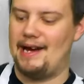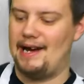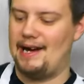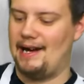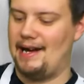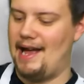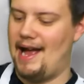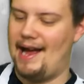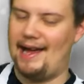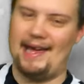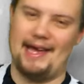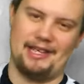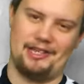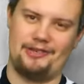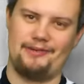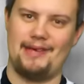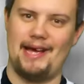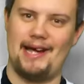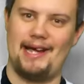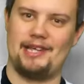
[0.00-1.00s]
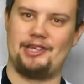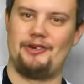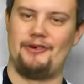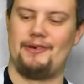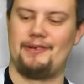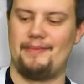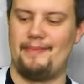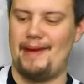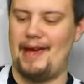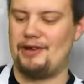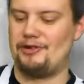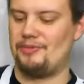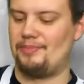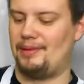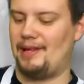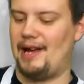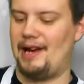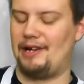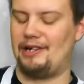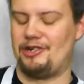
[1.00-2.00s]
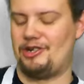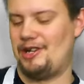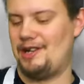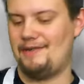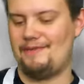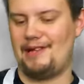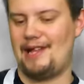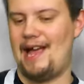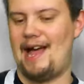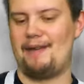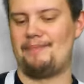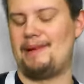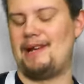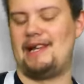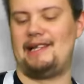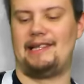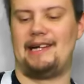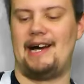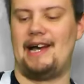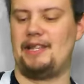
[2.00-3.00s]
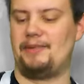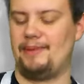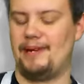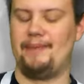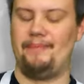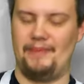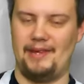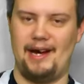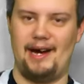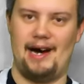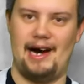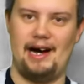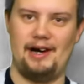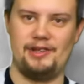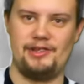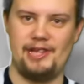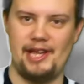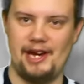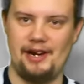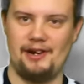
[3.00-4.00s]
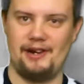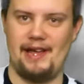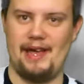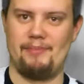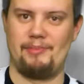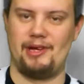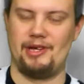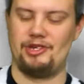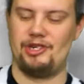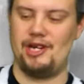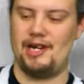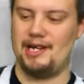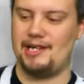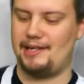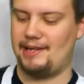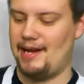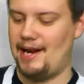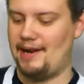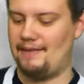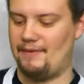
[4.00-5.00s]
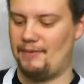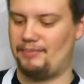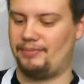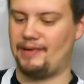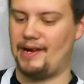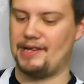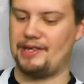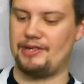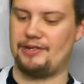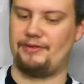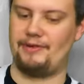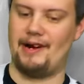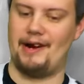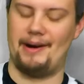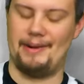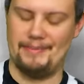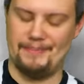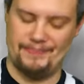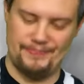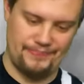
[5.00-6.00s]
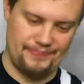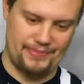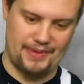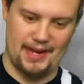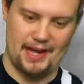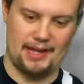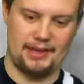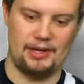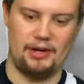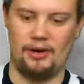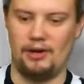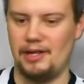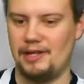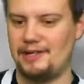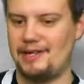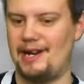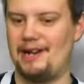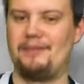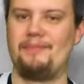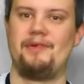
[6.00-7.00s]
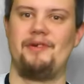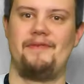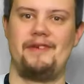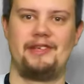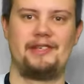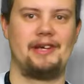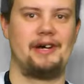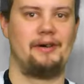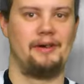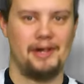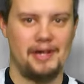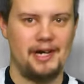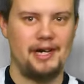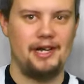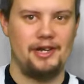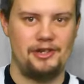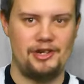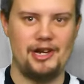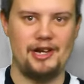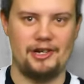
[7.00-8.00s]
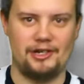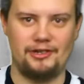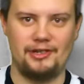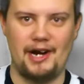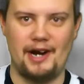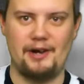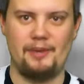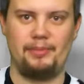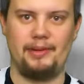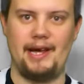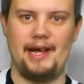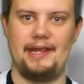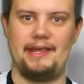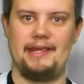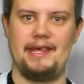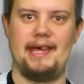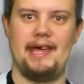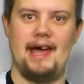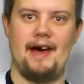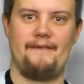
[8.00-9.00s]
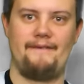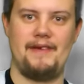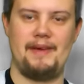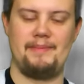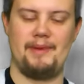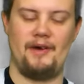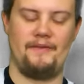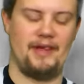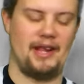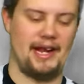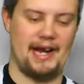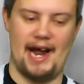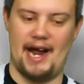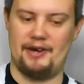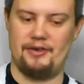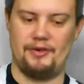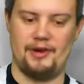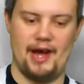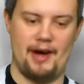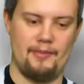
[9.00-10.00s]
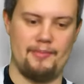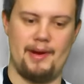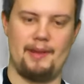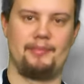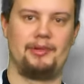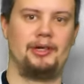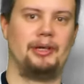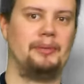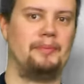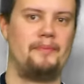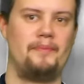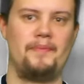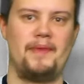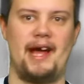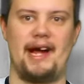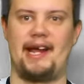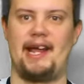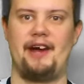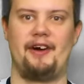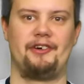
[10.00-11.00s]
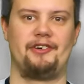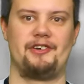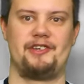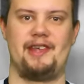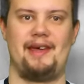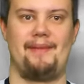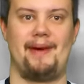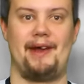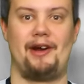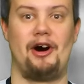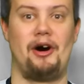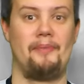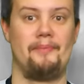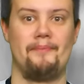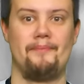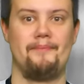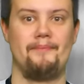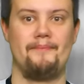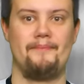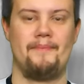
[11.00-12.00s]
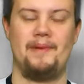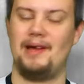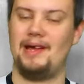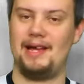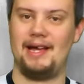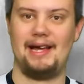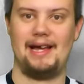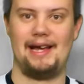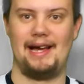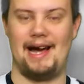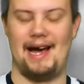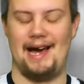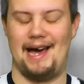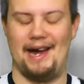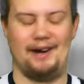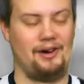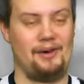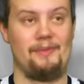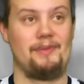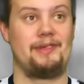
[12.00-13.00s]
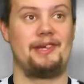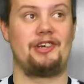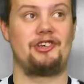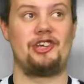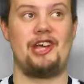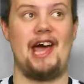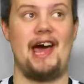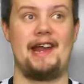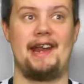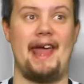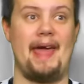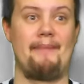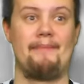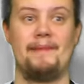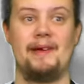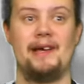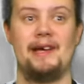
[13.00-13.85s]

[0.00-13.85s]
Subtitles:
I guess she was a major player. She didn't really have many lines, but I'll say her name because she is kind of a presence throughout the whole entire movie. So Gina Carano playing the female villain. I do not remember that character's name at all. I don't even think she had a name.